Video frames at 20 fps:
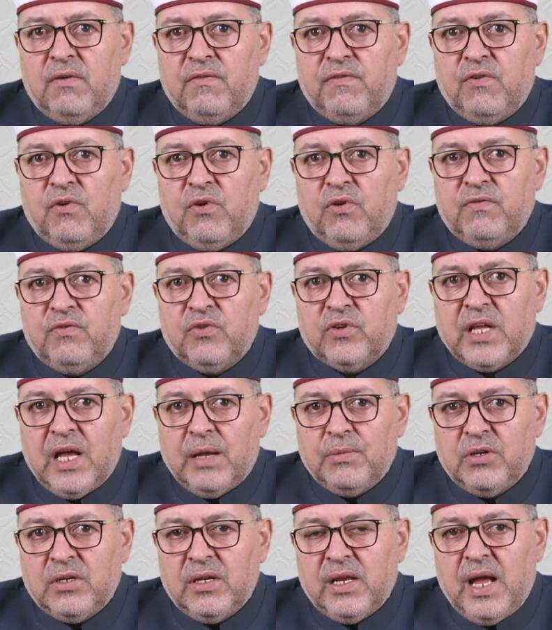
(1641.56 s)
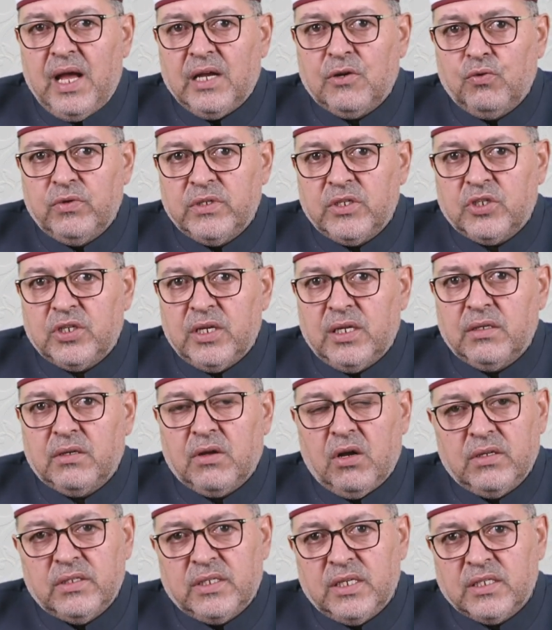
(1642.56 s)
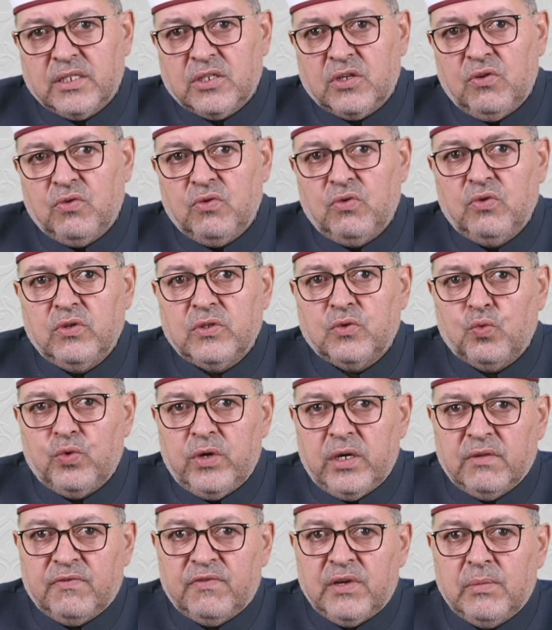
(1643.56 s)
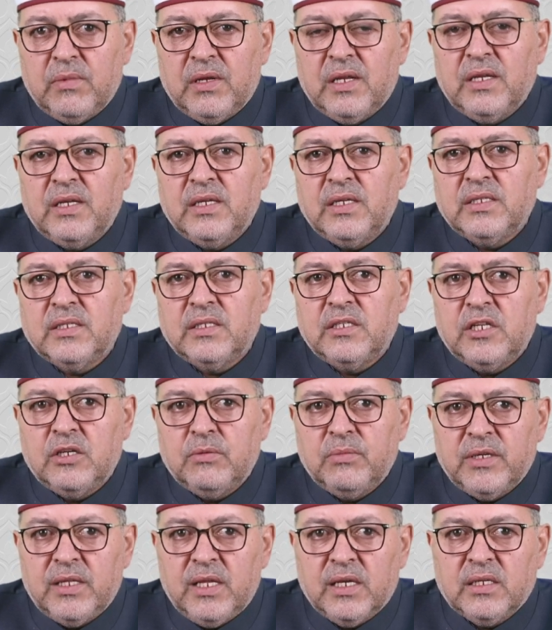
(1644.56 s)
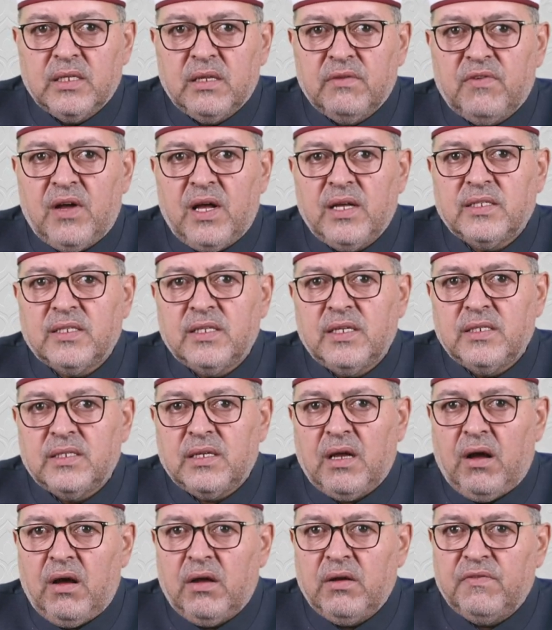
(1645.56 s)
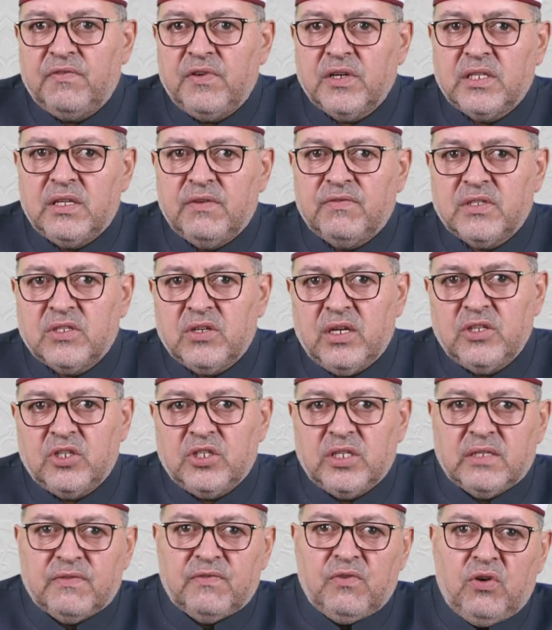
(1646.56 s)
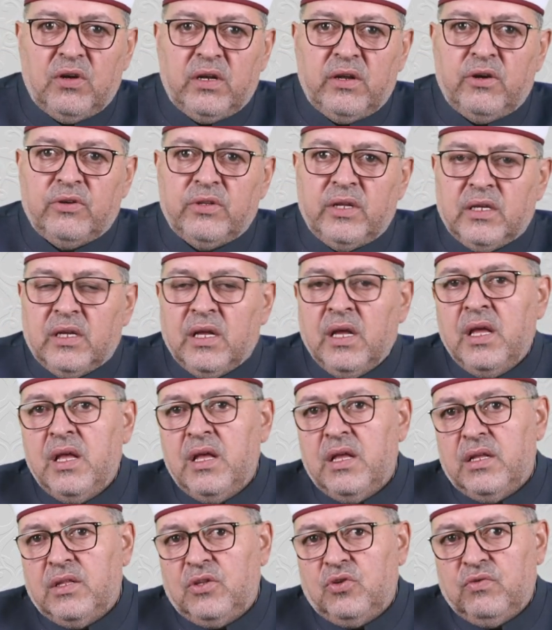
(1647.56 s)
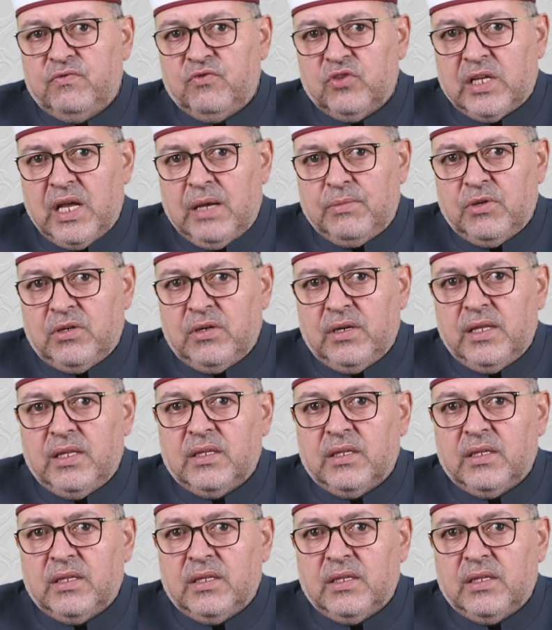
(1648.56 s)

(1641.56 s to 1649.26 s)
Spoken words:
for vocabulary acquisition. Context clues, word families, mnemonic devices are effective strategies for learning new vocabulary.